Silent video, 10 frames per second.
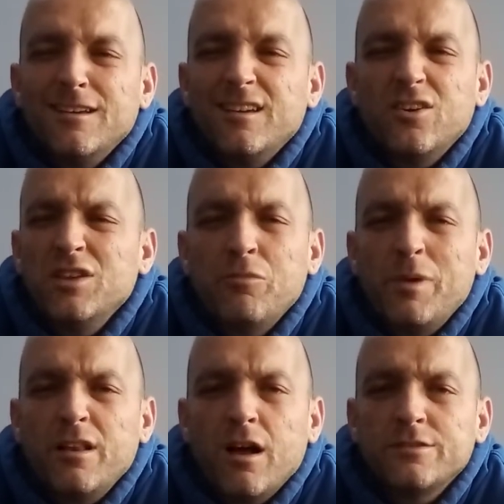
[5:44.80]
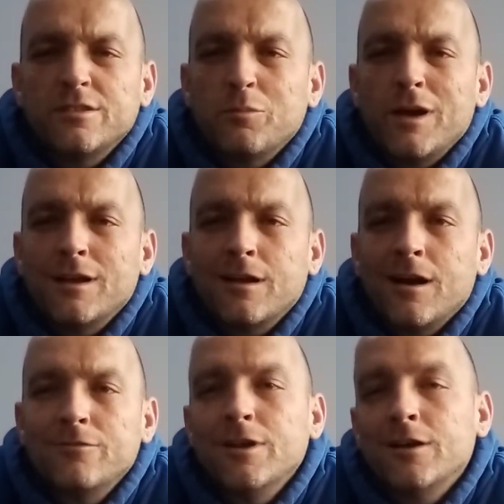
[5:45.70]
It couldn't even be classed as a bank
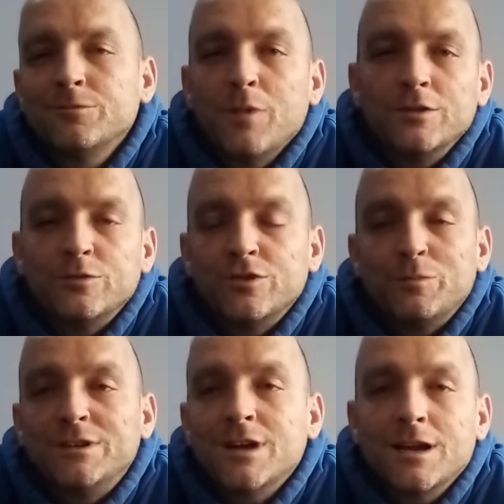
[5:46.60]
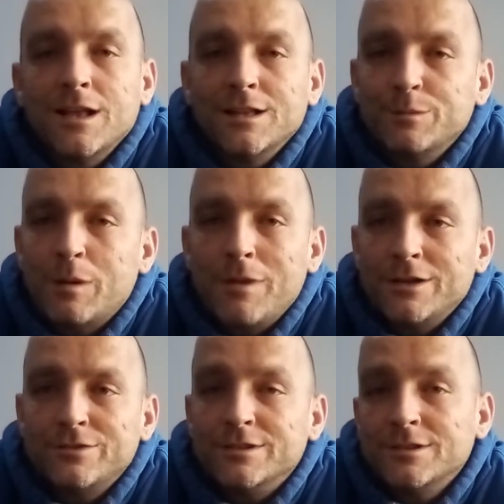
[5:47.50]
account. Really, I might as well just be chucking it under my
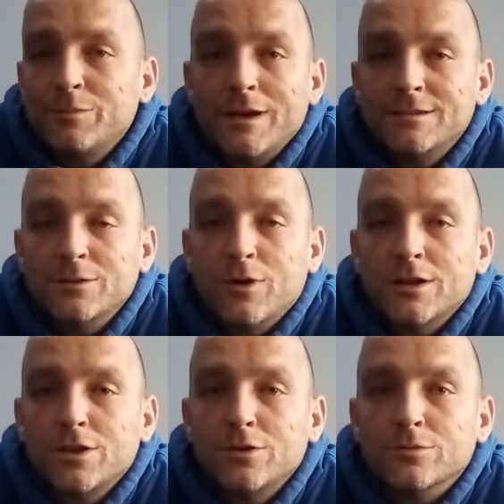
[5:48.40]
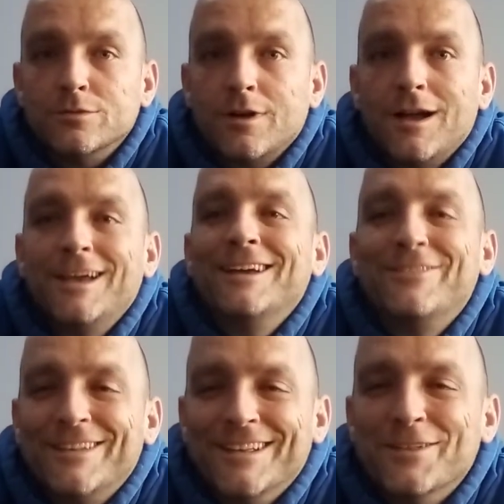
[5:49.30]
mattress. That's basically what I do. Like
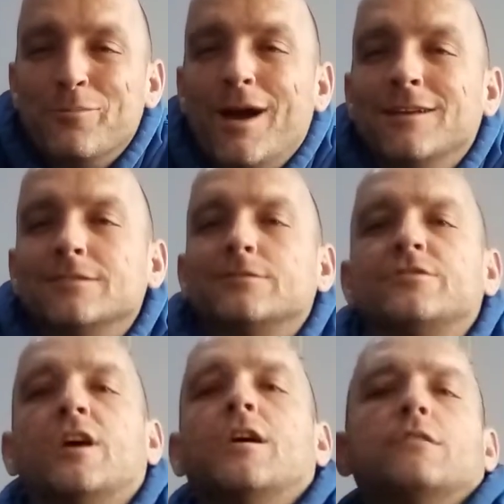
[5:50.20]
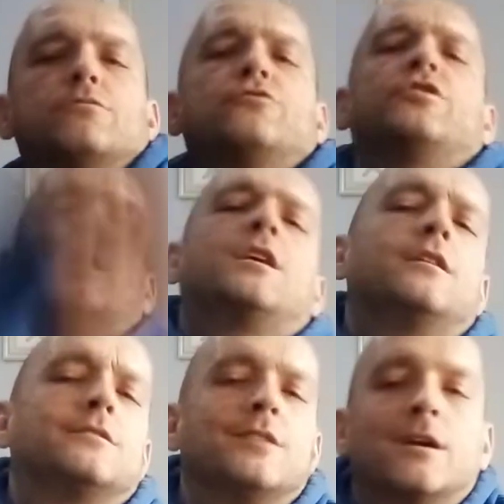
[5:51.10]
even in the bank, just chuck
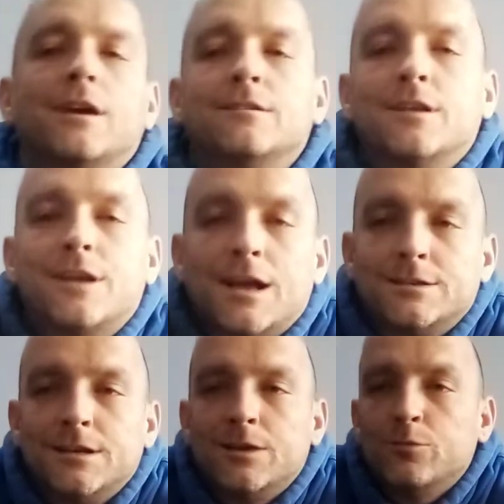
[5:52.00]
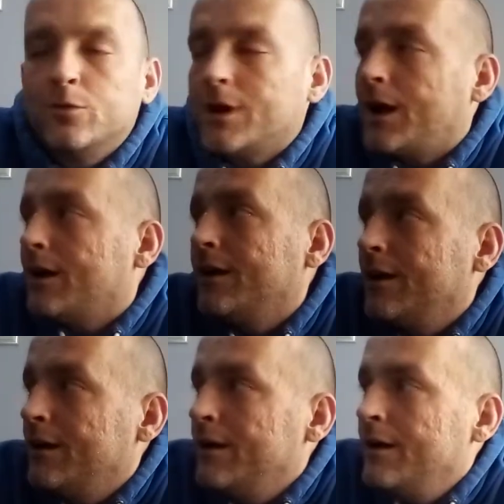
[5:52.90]
it to the cashier and walk out.
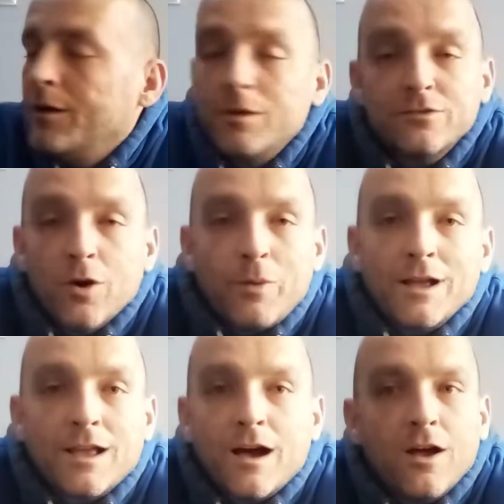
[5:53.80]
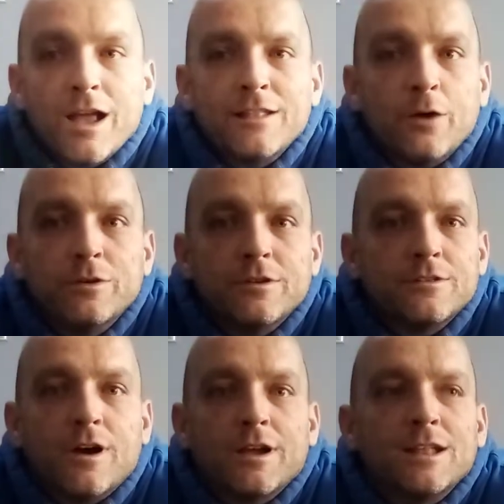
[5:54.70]
It's not a bank account. I get no
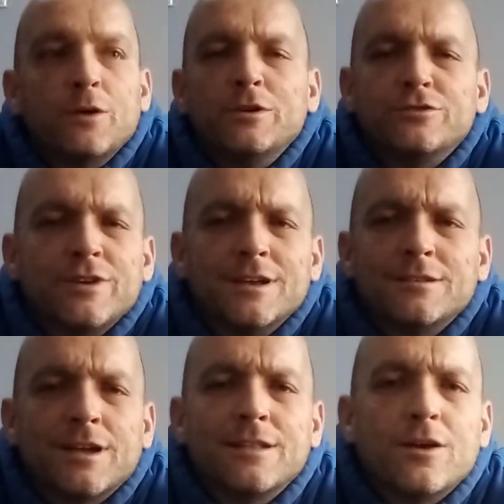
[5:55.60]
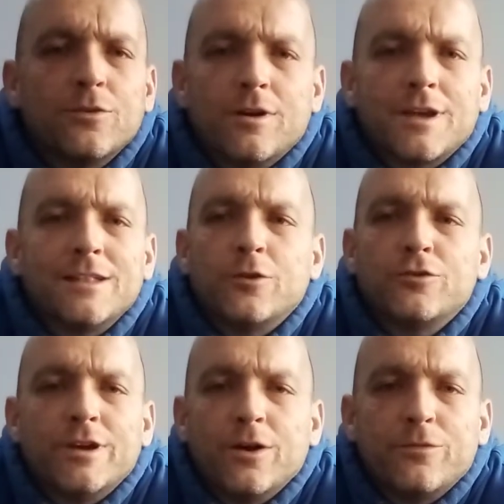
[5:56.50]
interest. I get no
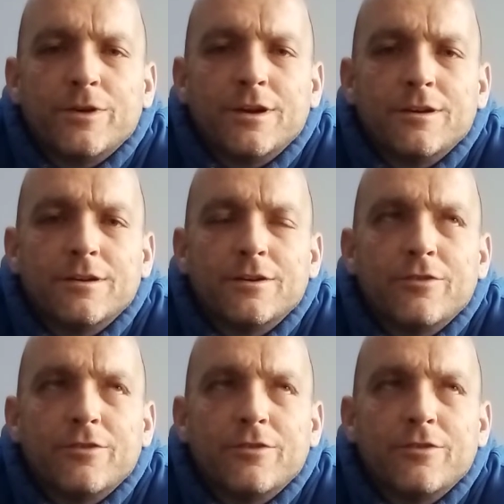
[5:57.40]
credit off it.